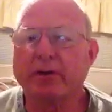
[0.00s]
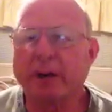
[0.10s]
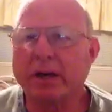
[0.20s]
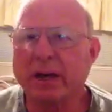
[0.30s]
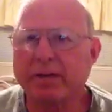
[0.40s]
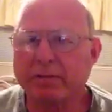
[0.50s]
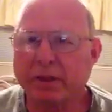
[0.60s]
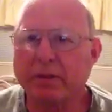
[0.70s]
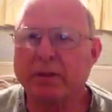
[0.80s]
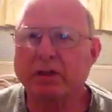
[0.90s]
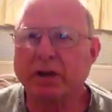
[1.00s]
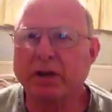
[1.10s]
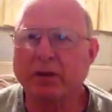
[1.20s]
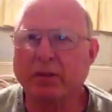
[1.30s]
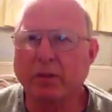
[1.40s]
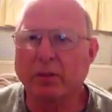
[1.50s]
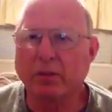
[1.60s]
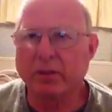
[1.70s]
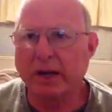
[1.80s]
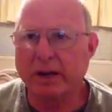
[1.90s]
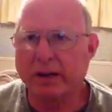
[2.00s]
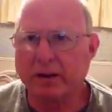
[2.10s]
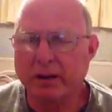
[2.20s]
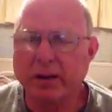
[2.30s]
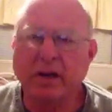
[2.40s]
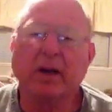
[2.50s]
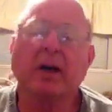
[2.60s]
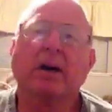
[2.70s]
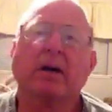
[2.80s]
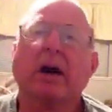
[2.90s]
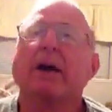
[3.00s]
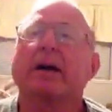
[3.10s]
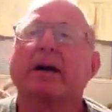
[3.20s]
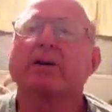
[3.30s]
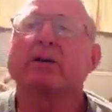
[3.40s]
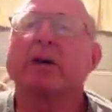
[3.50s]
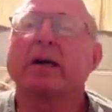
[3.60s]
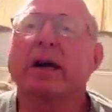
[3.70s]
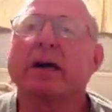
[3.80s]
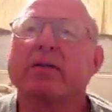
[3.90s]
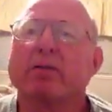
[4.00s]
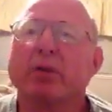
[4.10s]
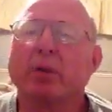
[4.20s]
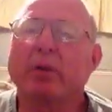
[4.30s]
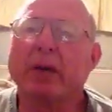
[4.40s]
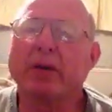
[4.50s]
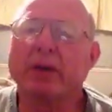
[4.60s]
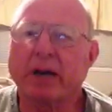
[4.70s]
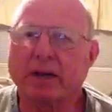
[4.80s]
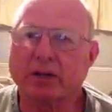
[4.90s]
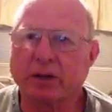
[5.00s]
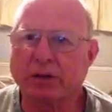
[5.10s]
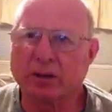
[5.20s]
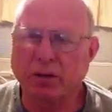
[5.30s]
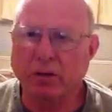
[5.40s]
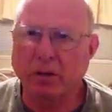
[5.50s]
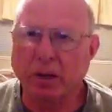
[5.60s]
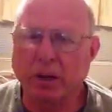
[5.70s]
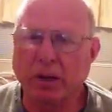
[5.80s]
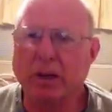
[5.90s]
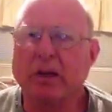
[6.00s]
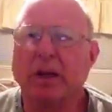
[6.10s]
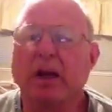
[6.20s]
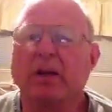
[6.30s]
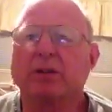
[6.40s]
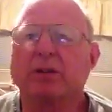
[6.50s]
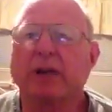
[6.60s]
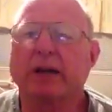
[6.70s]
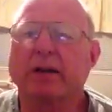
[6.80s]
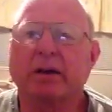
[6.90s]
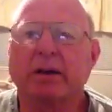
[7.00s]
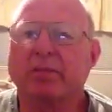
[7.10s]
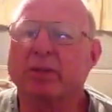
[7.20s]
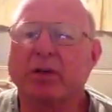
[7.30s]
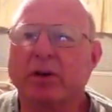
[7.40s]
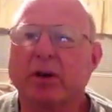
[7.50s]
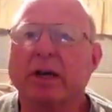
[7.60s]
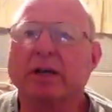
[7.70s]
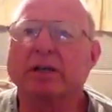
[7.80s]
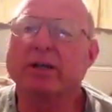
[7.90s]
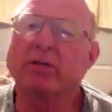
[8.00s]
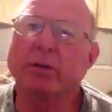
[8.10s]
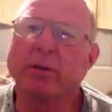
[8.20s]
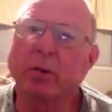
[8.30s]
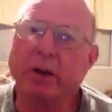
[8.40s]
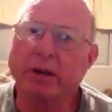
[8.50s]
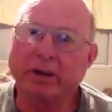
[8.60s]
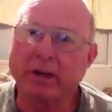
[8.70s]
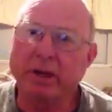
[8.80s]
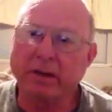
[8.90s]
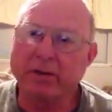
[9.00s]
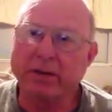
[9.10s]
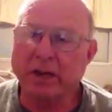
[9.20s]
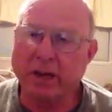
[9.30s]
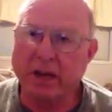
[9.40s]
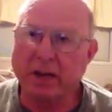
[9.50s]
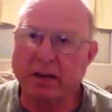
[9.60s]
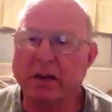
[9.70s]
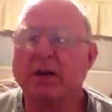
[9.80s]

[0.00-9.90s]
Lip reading: treat AFib is to control the rate. I actually had a real bad reaction to sotolol. I was like the third case ever reported to the FDA,